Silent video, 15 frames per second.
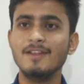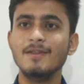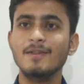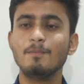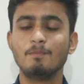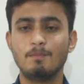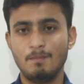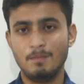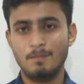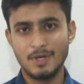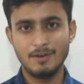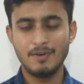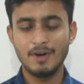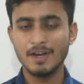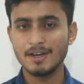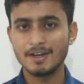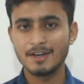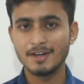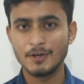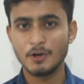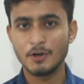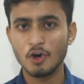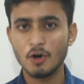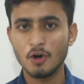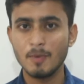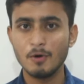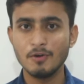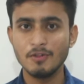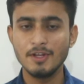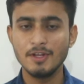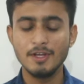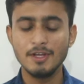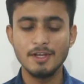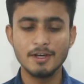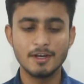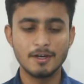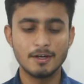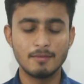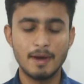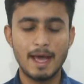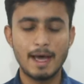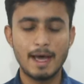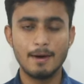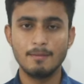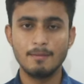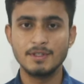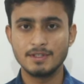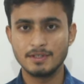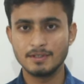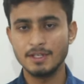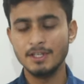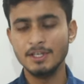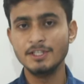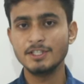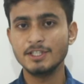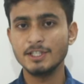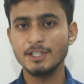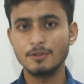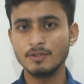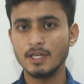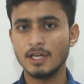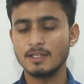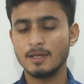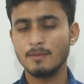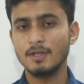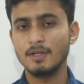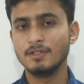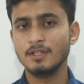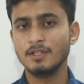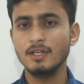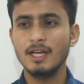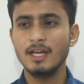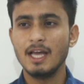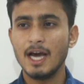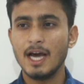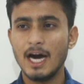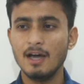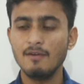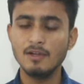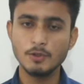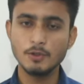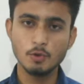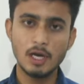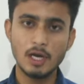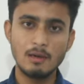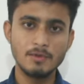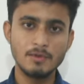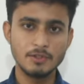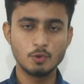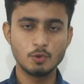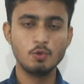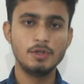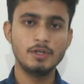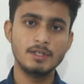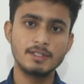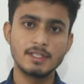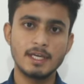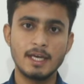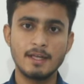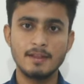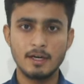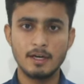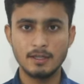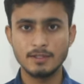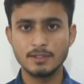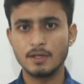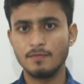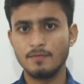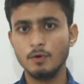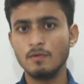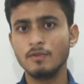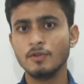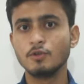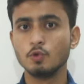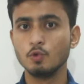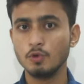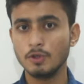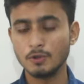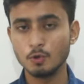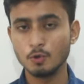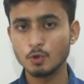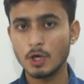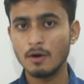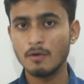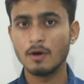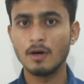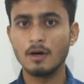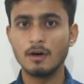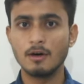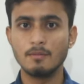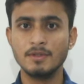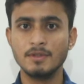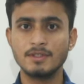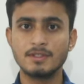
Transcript: in the if I talk about the initiatives, as I mentioned, I've also helped the students, and there are a few of the students who are